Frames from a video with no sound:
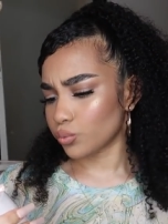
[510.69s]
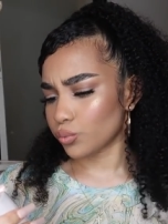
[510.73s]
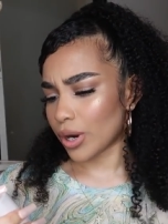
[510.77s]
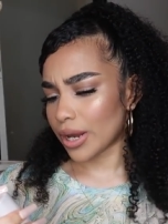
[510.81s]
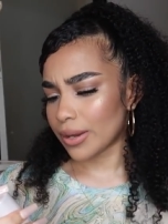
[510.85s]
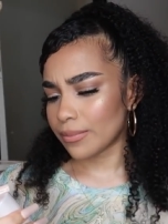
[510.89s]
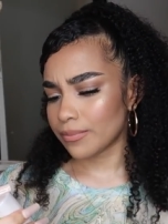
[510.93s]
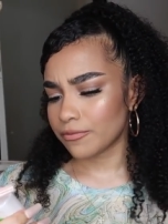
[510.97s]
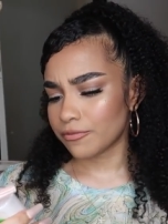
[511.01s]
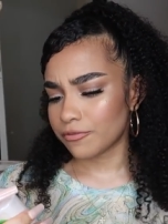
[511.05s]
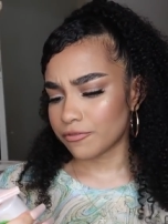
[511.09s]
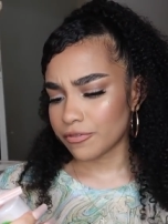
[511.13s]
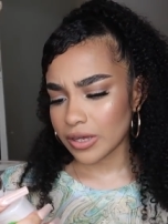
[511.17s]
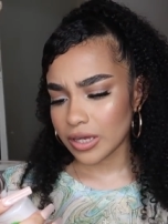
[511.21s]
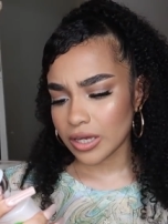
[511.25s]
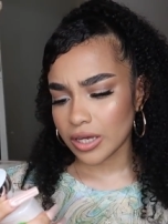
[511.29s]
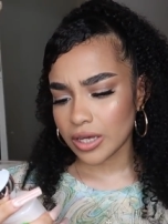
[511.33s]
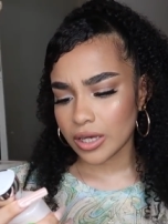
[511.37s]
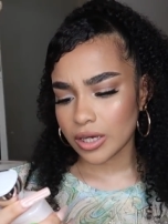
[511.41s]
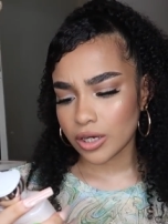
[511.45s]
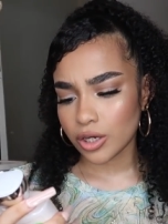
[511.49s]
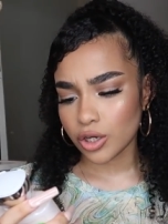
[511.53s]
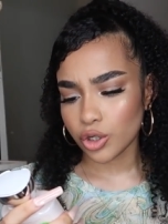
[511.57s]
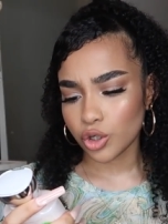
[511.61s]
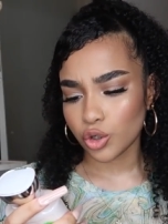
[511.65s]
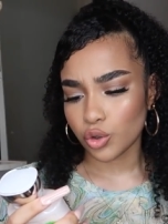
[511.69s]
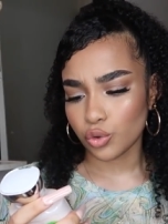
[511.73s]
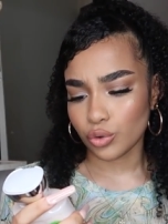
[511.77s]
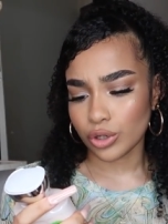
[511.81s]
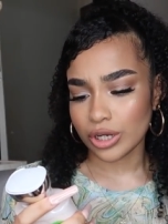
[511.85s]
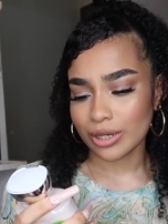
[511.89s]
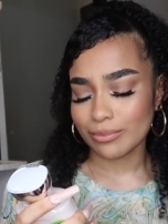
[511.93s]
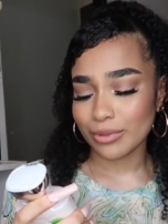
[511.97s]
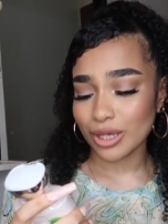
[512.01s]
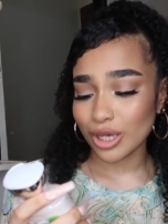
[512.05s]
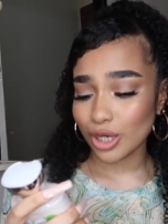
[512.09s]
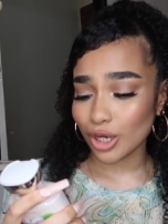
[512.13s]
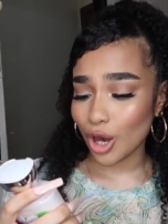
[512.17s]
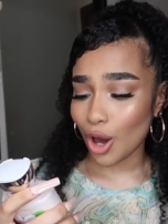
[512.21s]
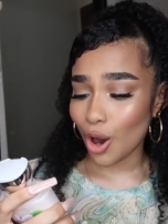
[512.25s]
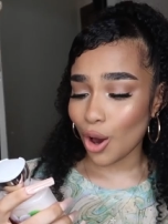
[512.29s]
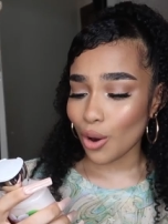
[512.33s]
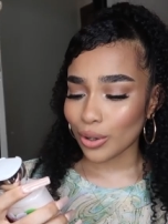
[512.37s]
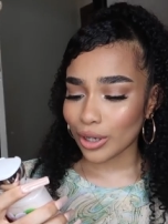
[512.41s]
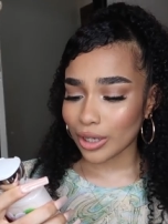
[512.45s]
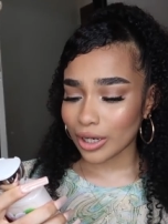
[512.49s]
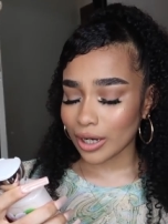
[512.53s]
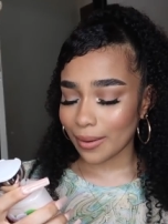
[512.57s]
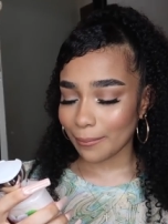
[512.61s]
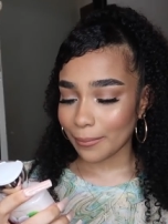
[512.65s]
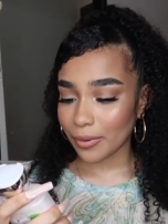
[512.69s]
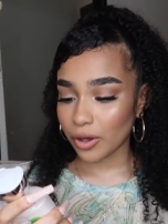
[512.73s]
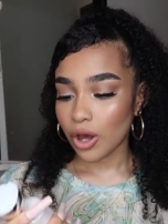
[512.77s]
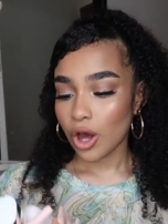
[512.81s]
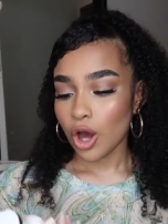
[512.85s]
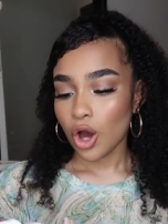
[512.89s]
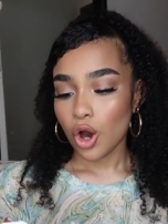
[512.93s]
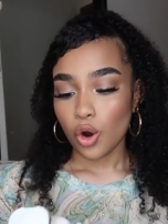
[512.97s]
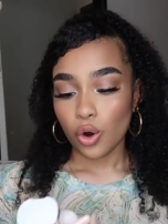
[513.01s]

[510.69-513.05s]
ripe fig, creamy coconut milk.